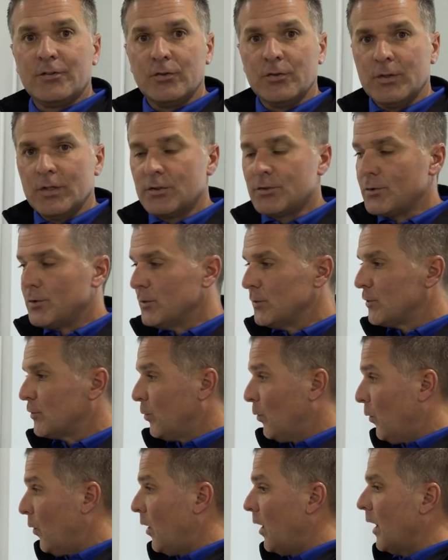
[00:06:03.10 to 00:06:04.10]
to introduce
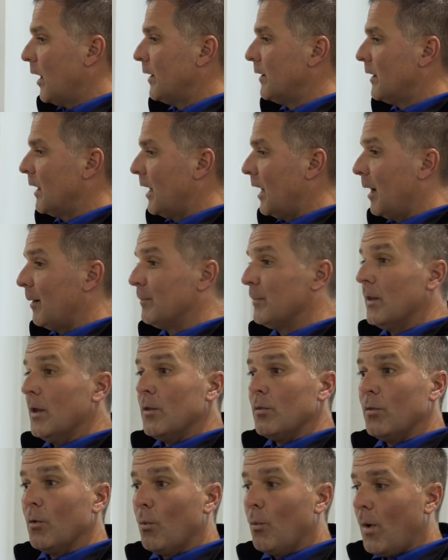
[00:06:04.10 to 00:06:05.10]
one,
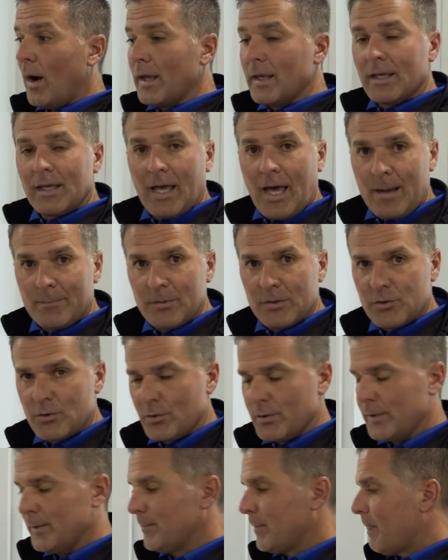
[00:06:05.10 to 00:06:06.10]
the white
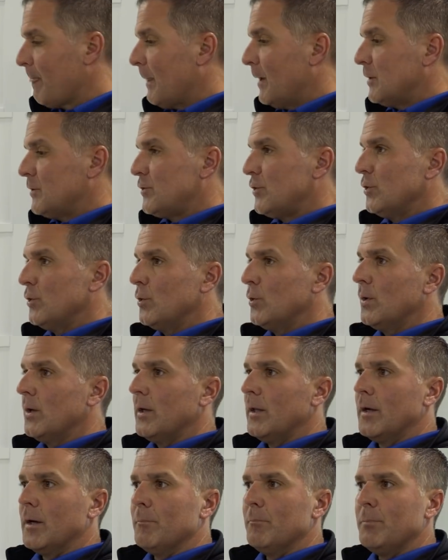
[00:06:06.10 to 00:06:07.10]
cabinetry, two,
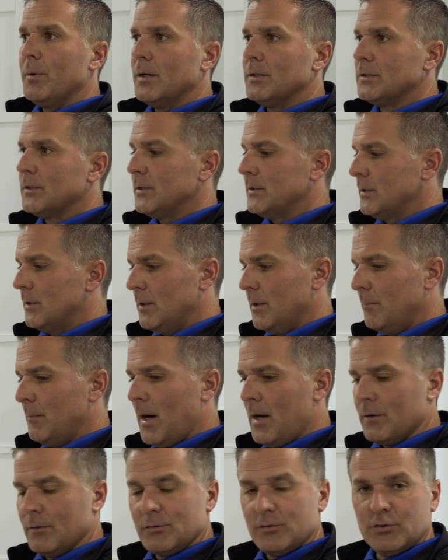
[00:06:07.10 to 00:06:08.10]
an abundant
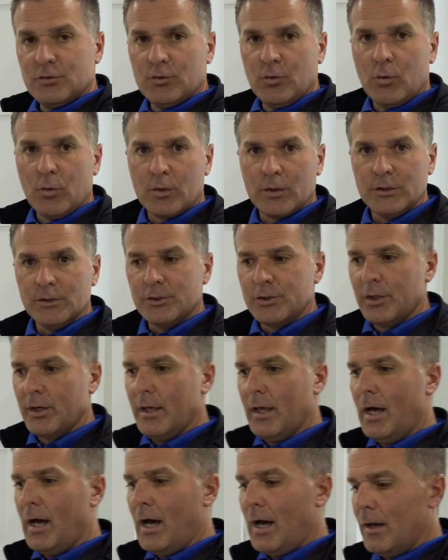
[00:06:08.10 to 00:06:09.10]
amount of storage,
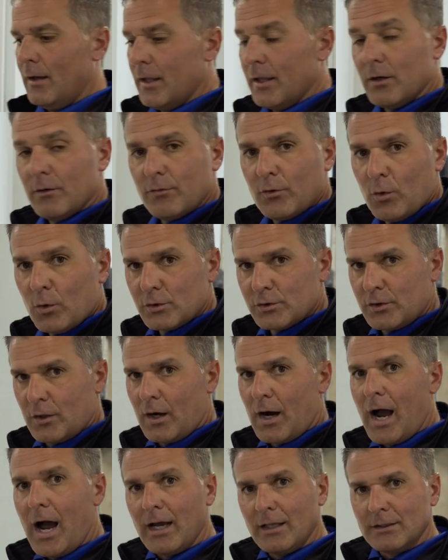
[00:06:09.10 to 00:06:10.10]
and of course
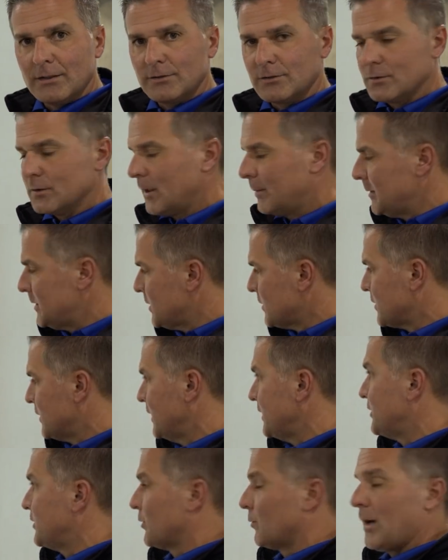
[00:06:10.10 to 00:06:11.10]
our island. So let me just
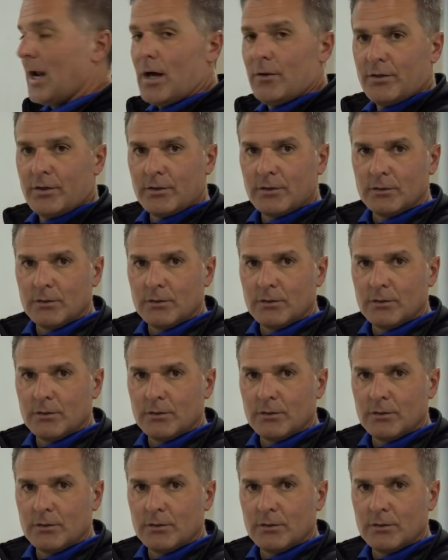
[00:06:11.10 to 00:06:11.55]
lead you around here a